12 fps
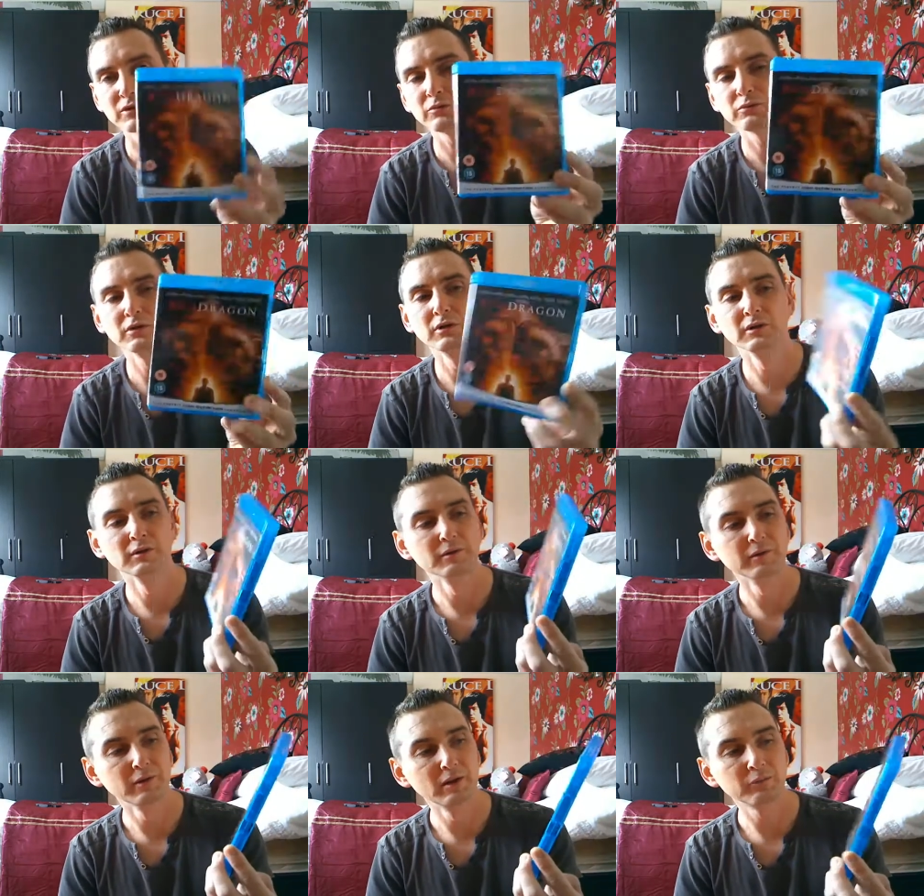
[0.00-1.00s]
So
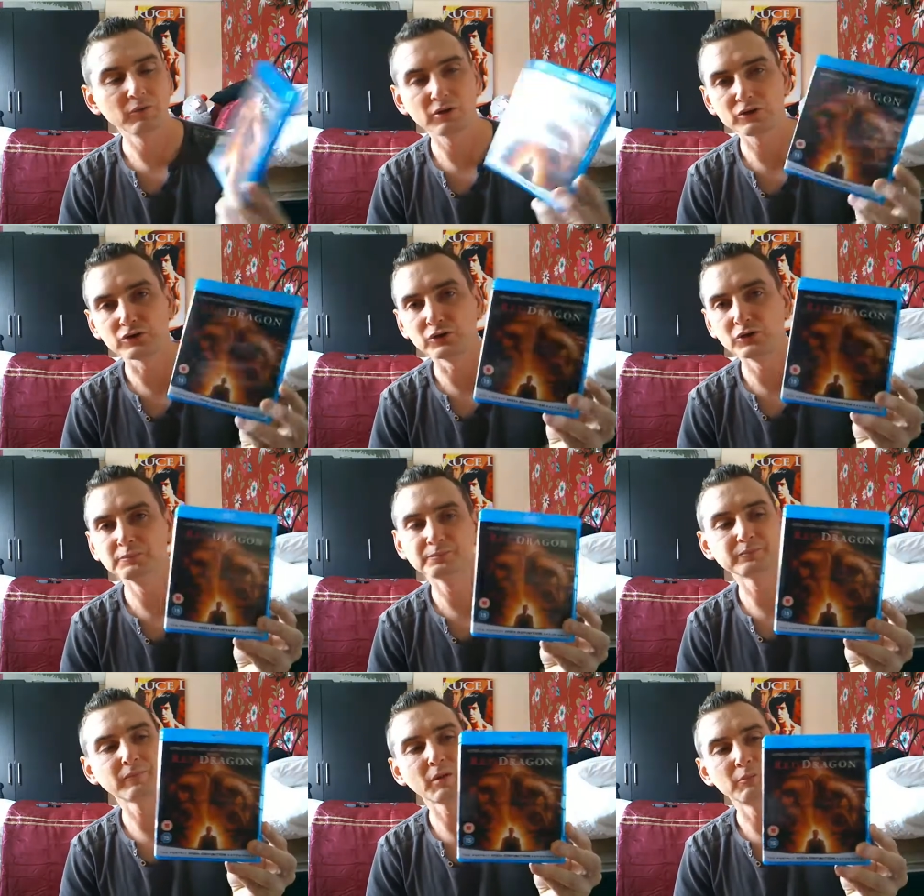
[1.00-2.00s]
I'm not sure,
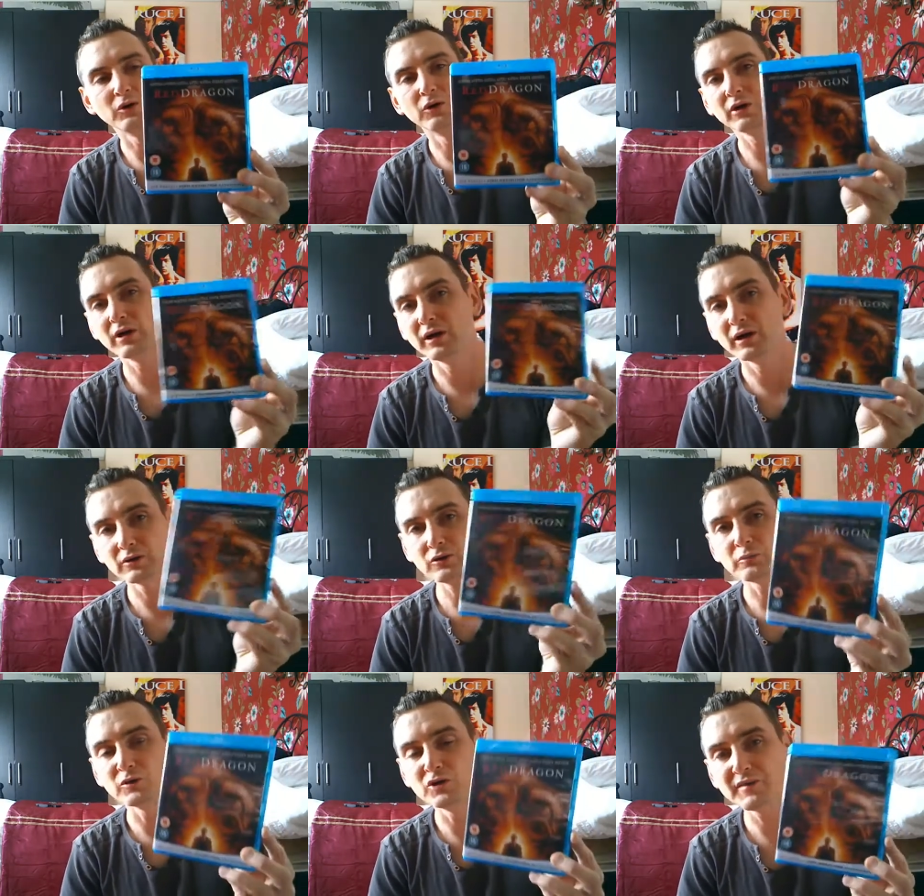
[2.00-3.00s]
but uh,
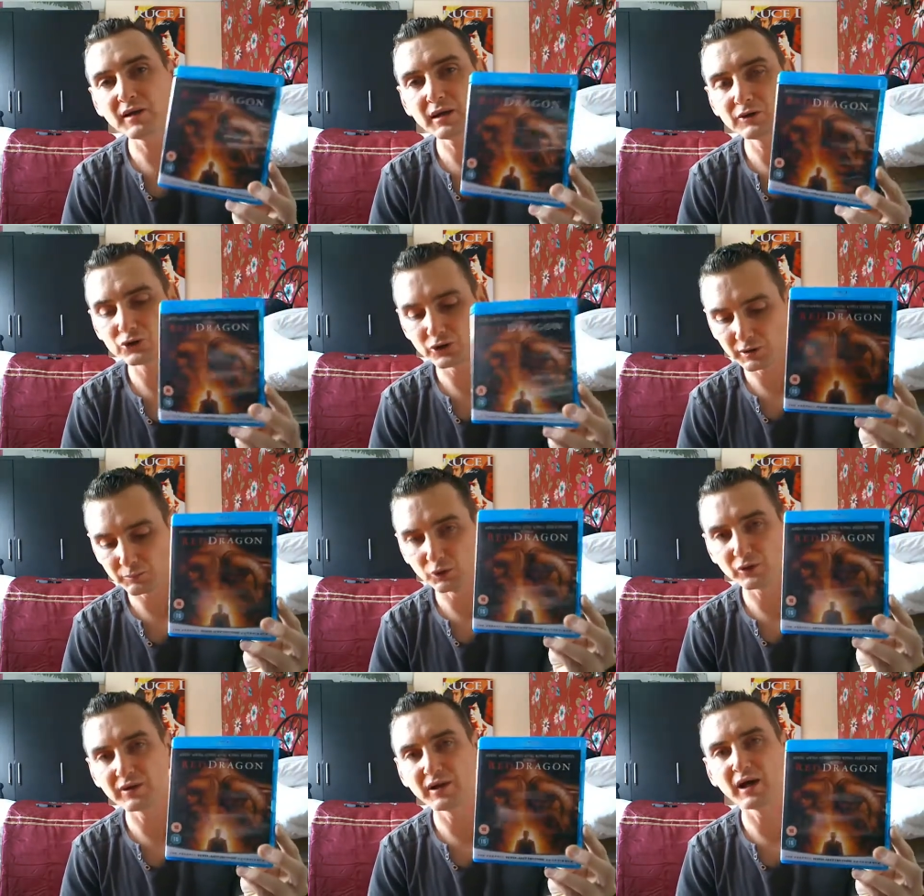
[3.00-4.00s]
good movie. Enjoyed it
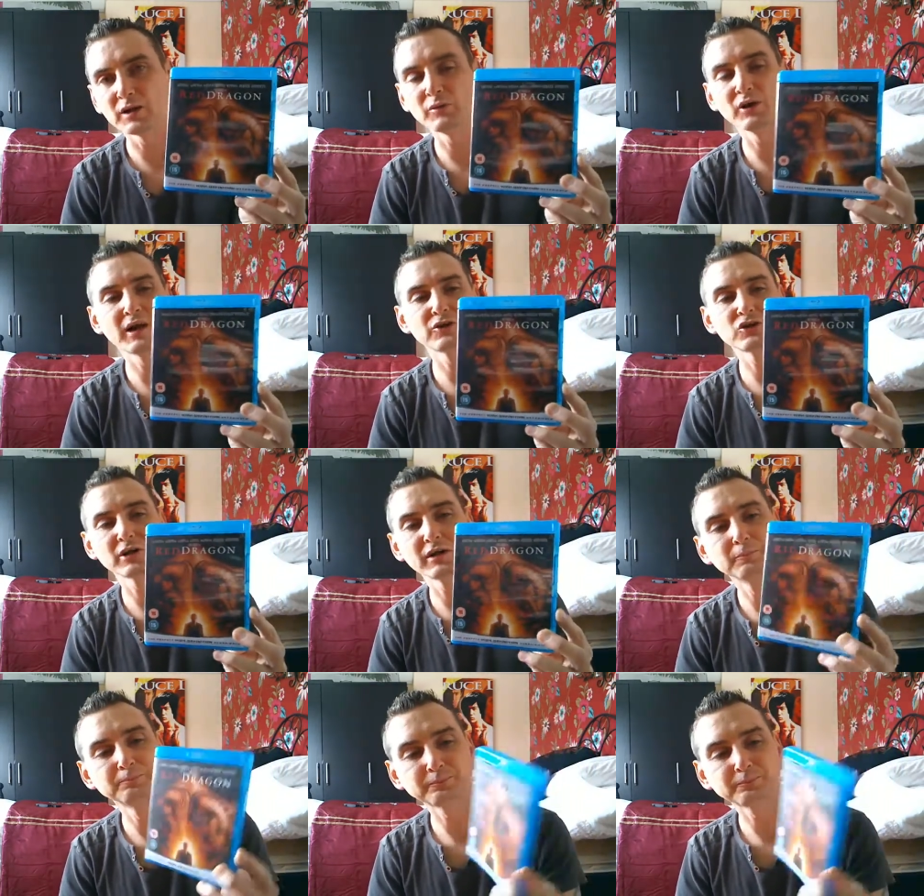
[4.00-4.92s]
more than Hannibal actually,